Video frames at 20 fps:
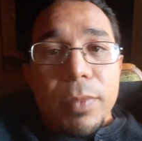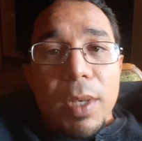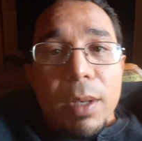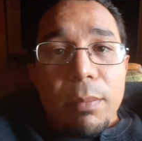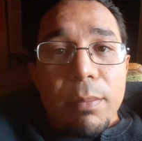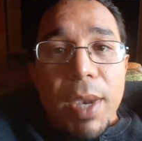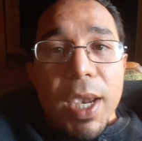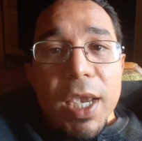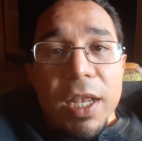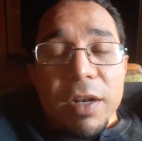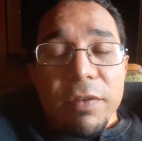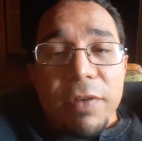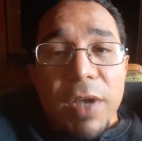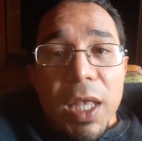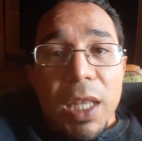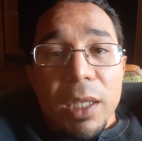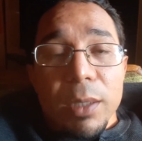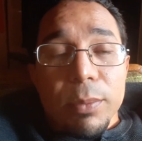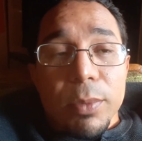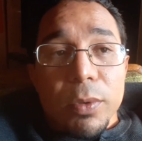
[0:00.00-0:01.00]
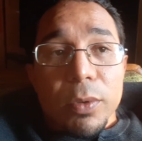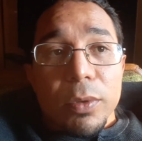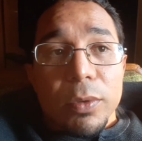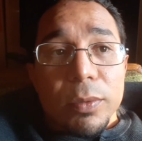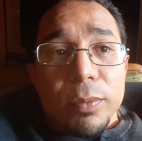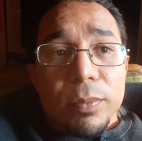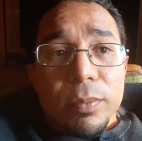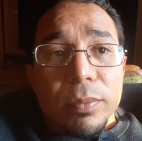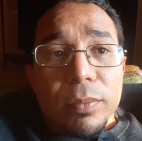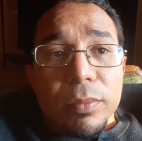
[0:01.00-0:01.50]
made
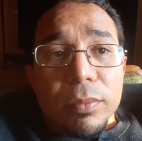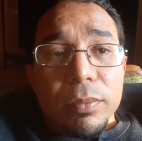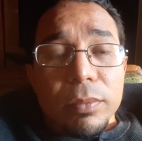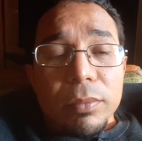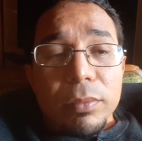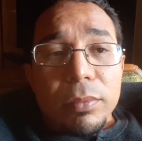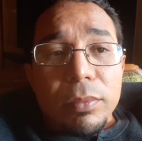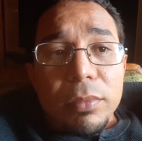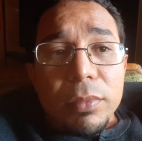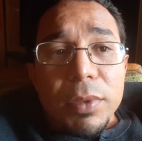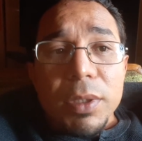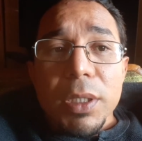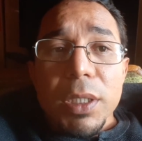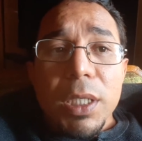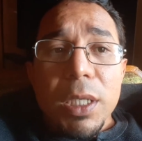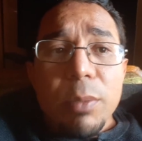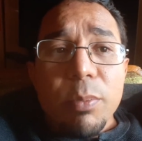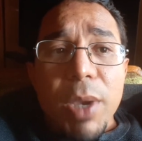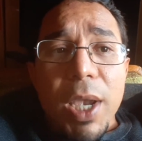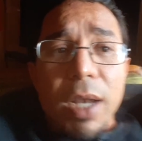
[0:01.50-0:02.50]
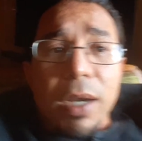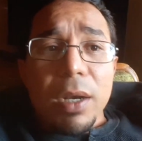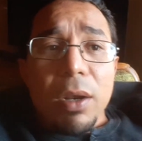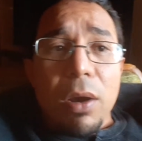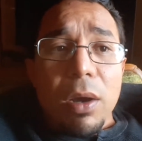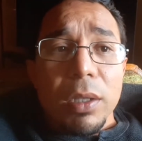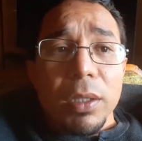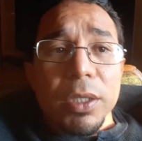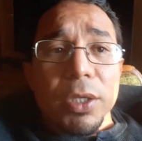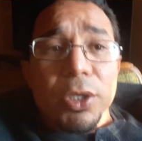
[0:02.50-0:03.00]
available dependent
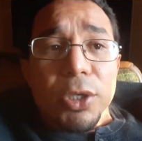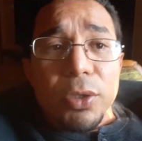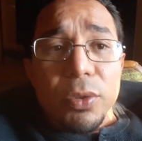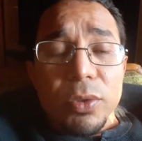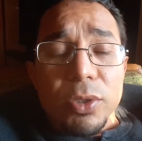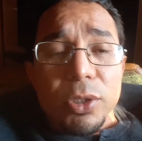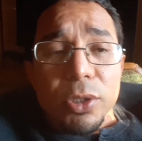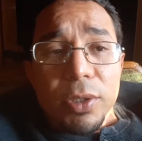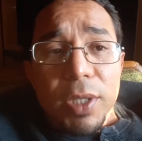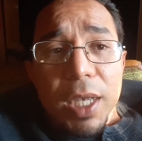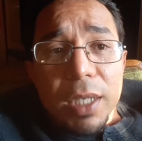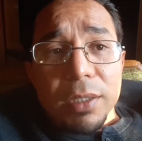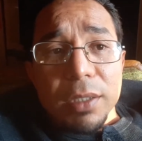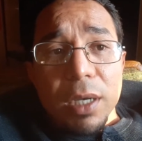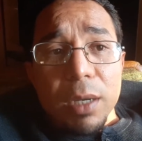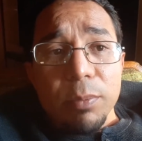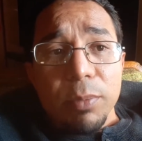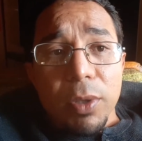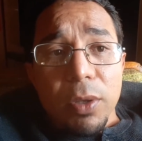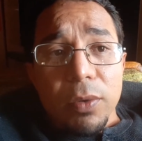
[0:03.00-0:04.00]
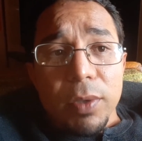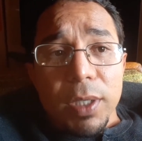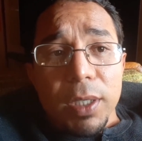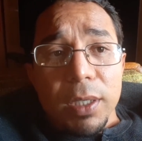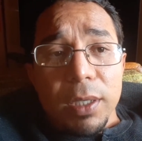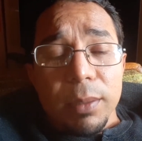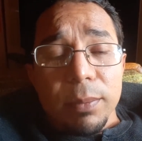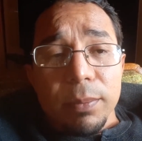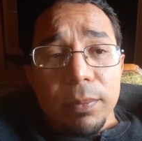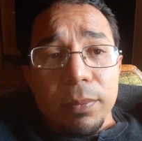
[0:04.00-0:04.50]
on the user that's uploading
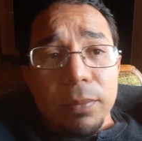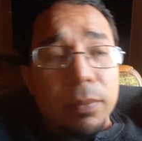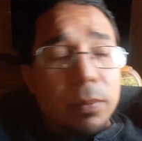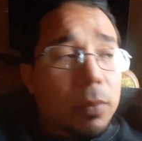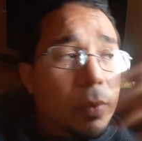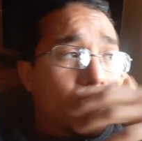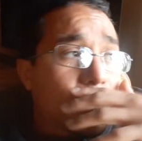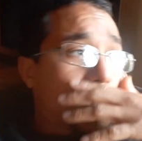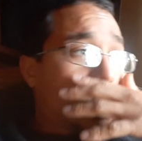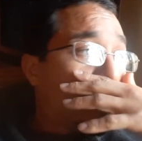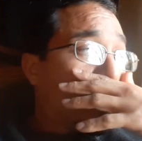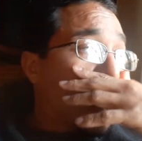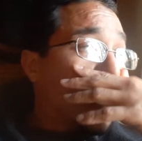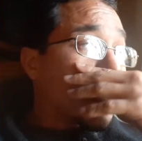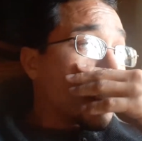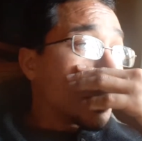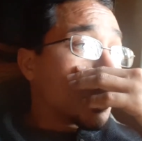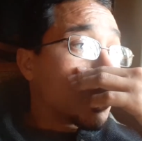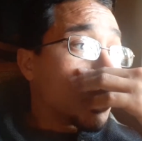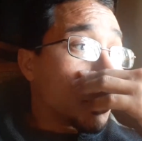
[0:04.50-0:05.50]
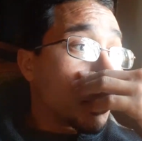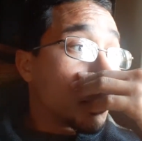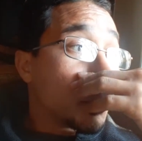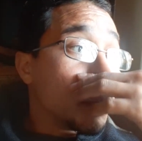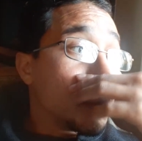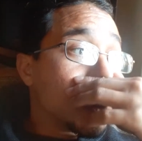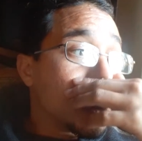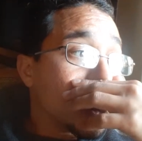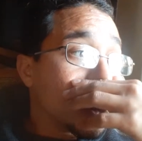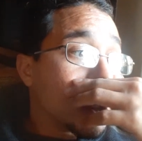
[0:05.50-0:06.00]
them, the registered
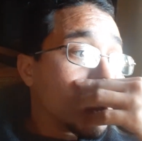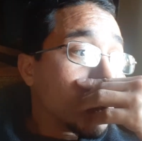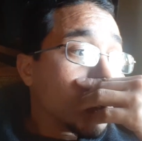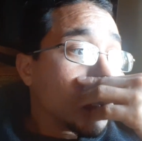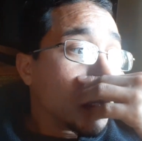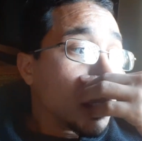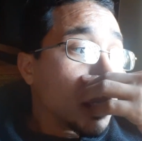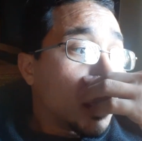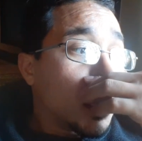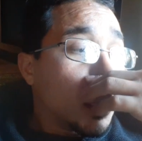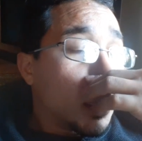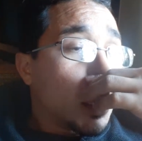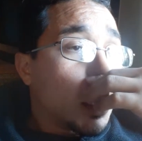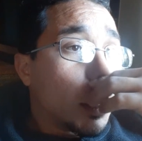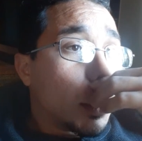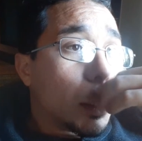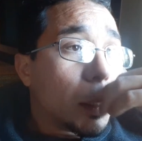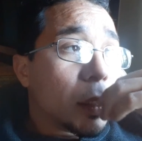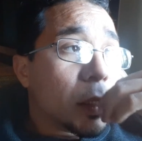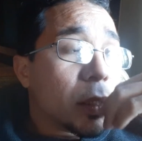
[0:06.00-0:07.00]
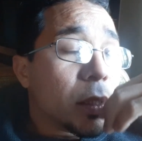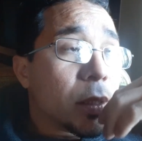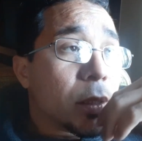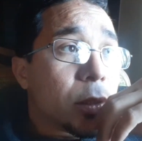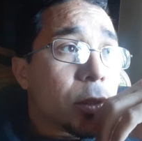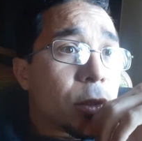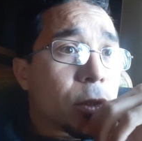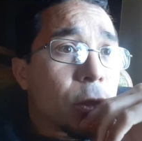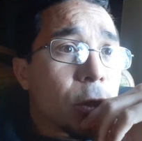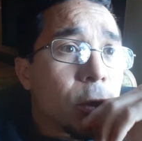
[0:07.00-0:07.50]
user.
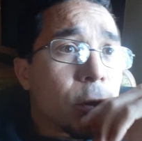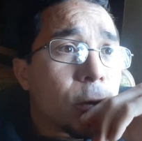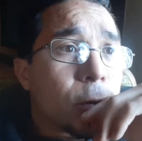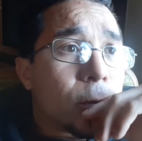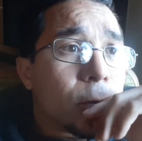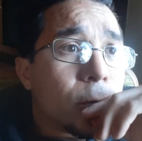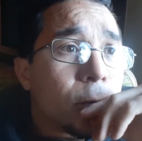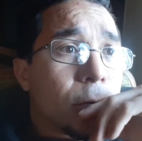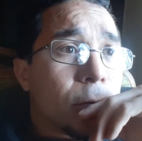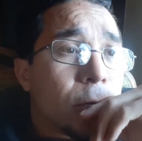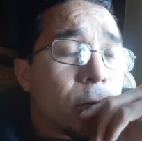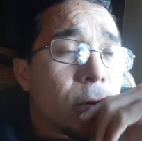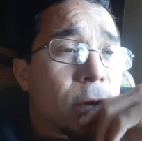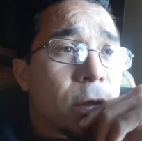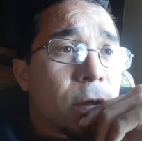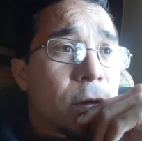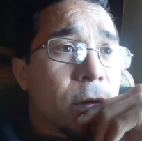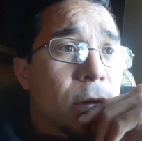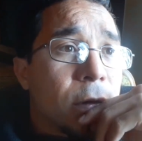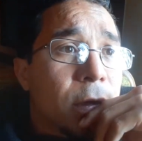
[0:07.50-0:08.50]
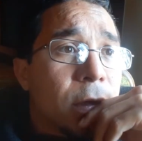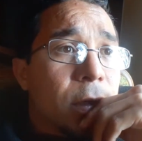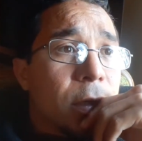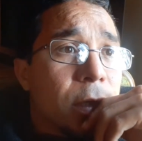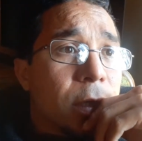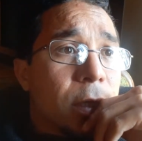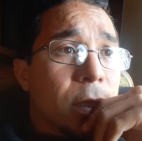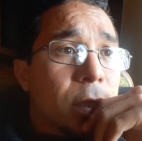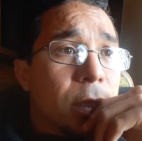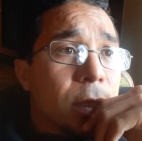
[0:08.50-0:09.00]
So,
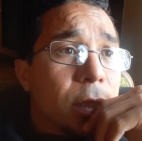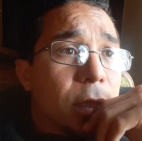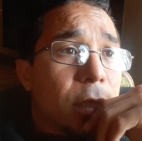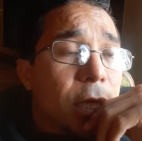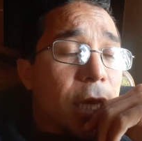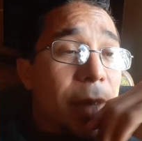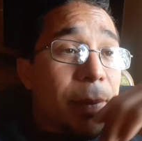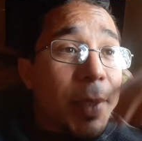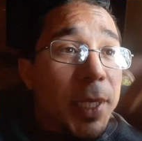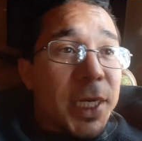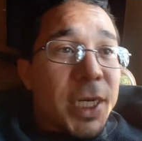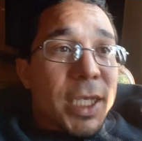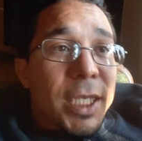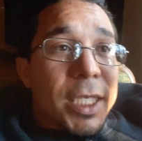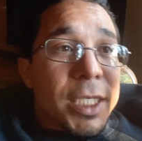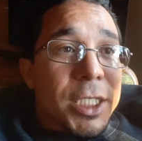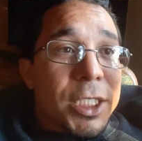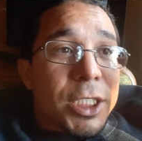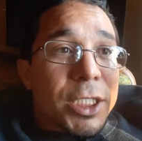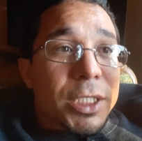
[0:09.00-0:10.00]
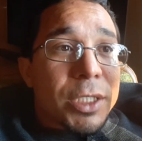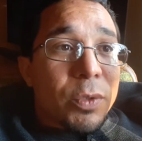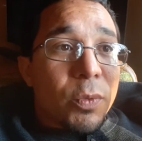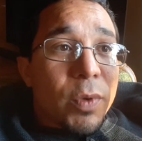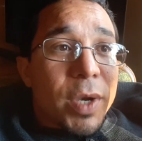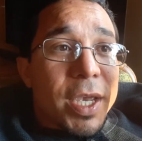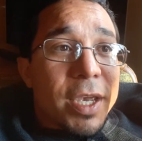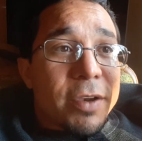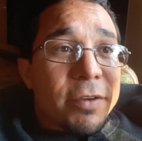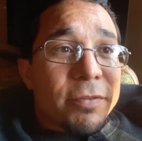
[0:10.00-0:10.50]
it's just a
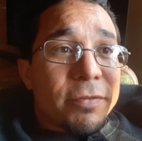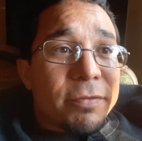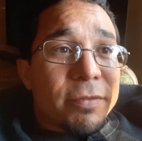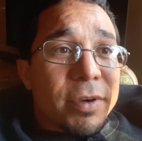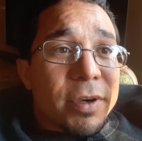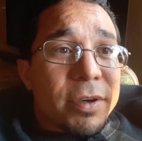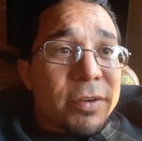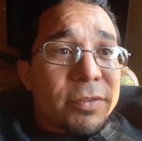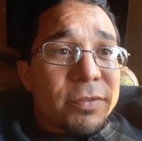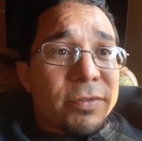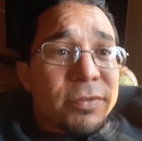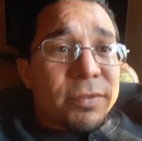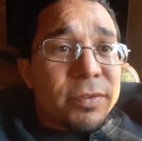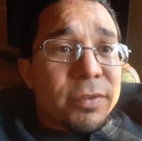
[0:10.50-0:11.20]
way of